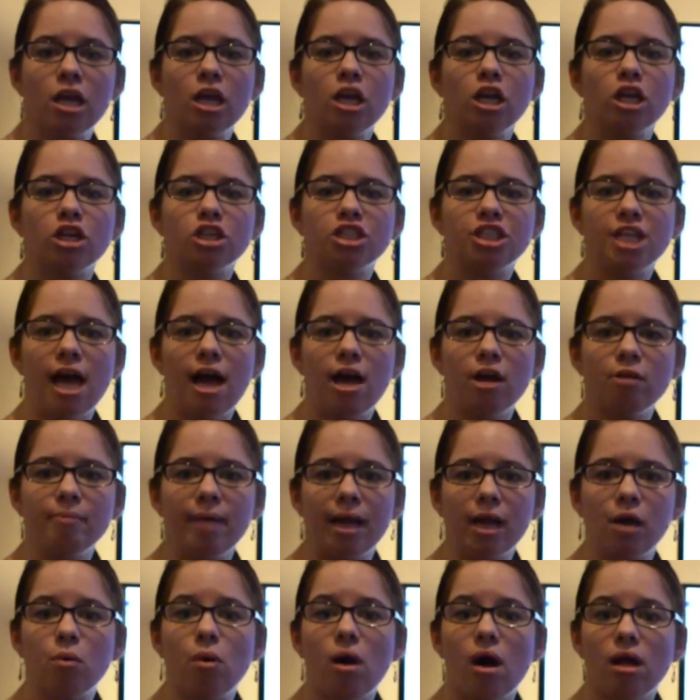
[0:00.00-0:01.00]
your child
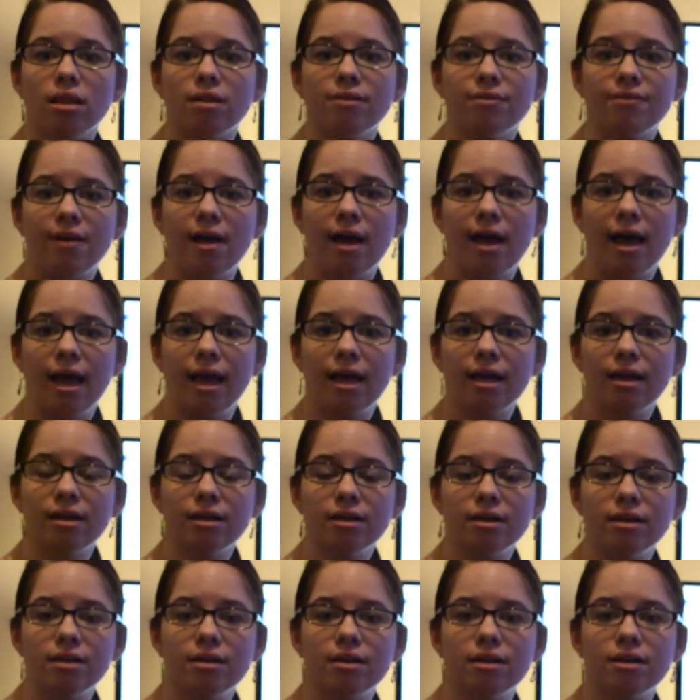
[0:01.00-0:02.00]
may qualify
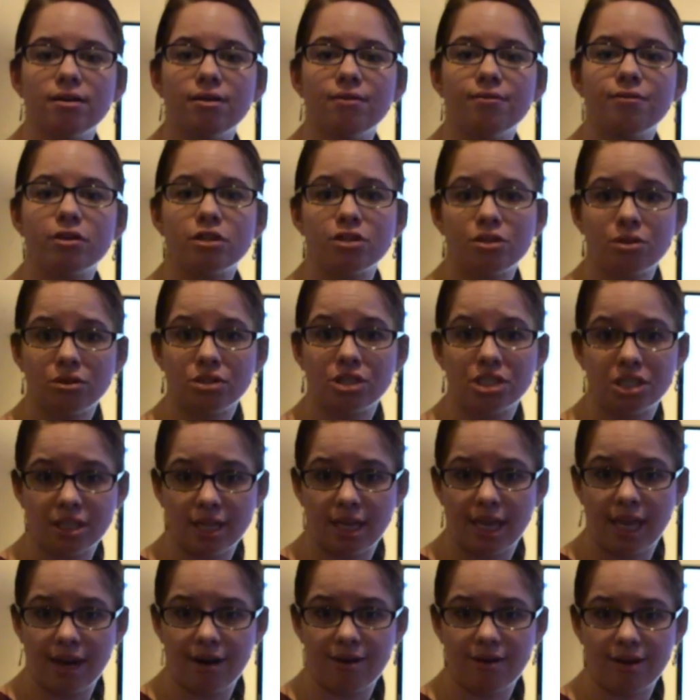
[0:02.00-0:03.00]
for Social
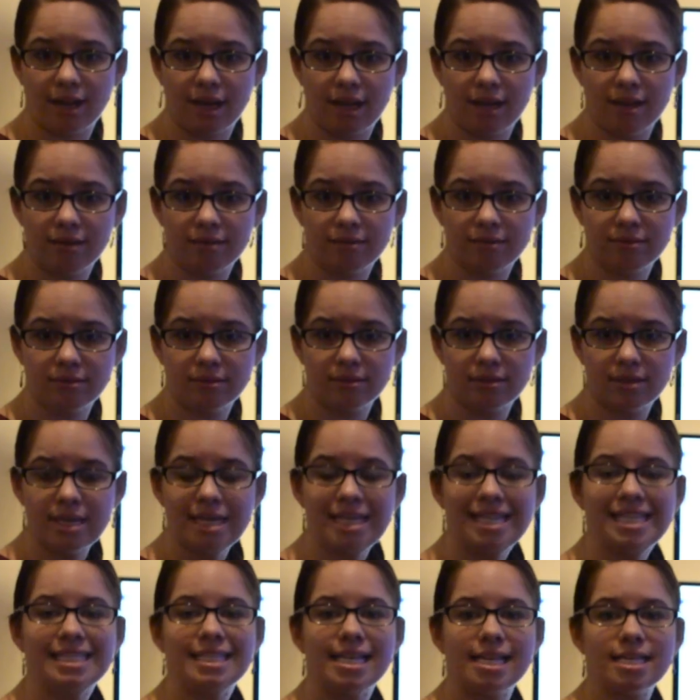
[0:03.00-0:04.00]
Security,
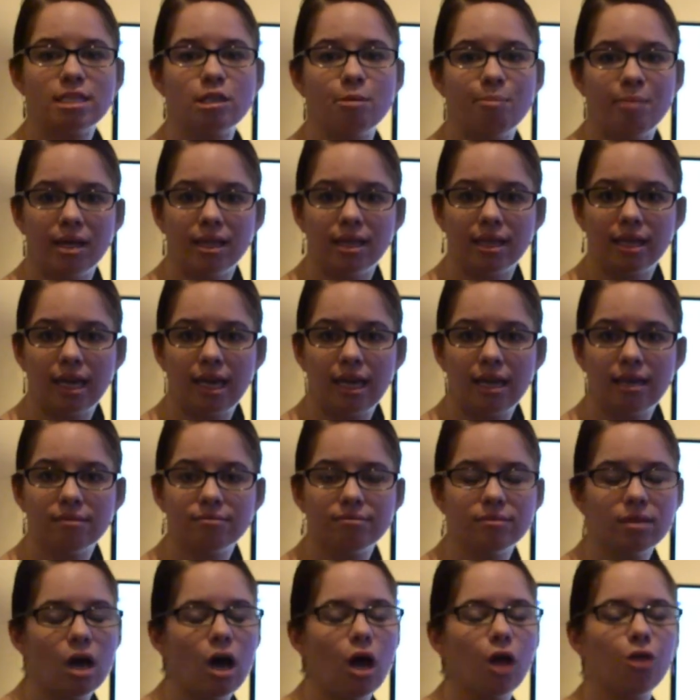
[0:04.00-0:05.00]
disability.
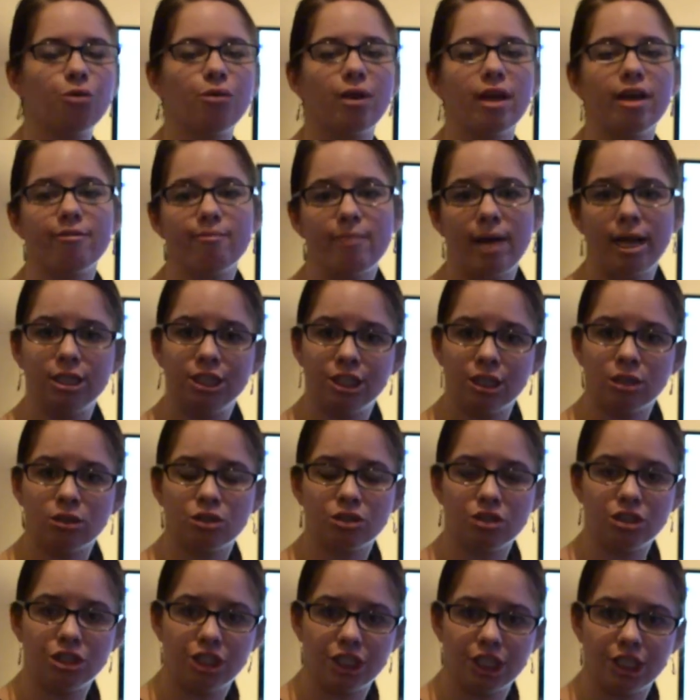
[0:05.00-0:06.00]
All 3 of my
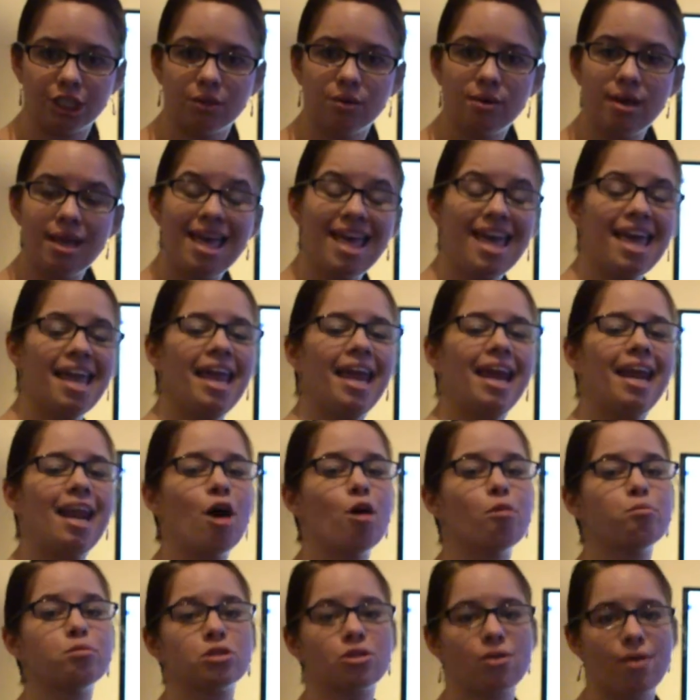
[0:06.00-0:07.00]
children do. It
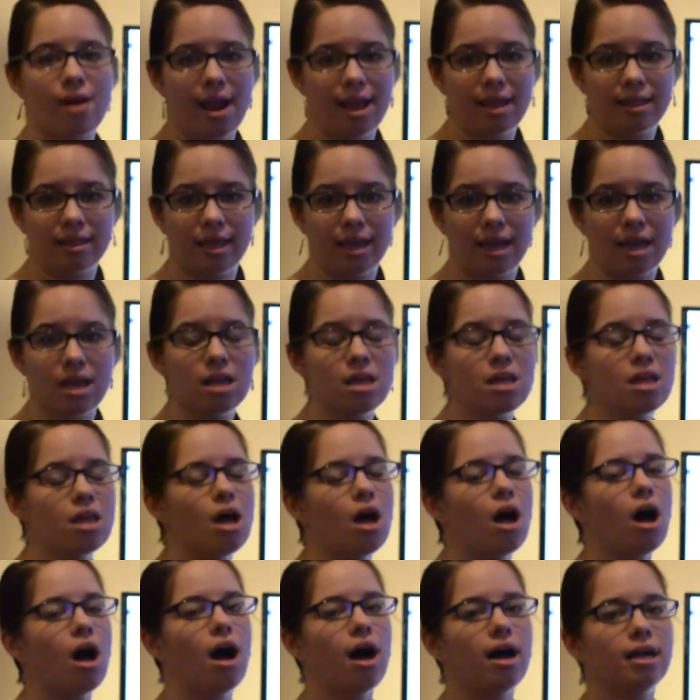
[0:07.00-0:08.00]
helps greatly.
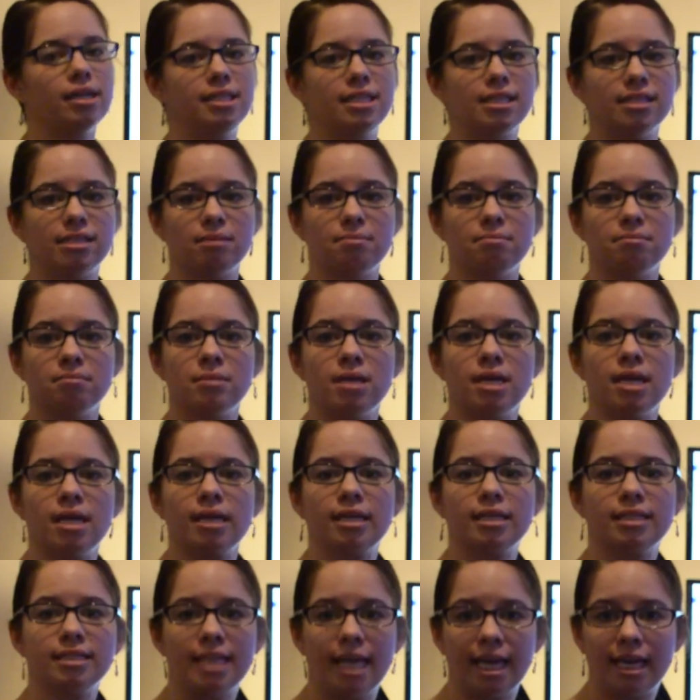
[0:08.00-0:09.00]
Autism
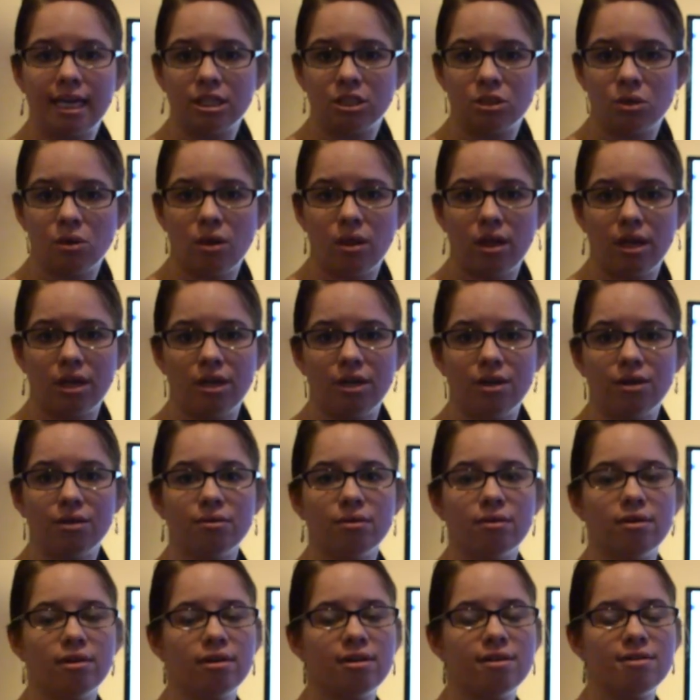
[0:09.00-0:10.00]
can take a toll on you
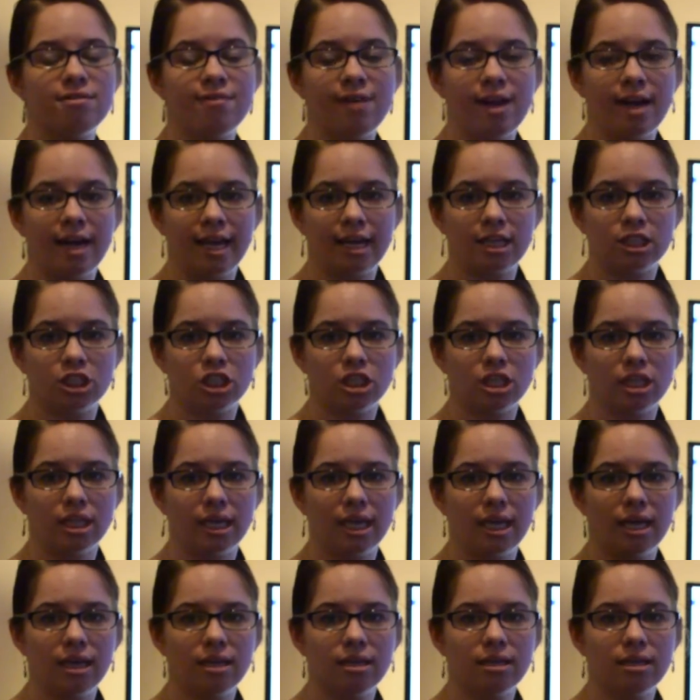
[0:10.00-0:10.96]
financially.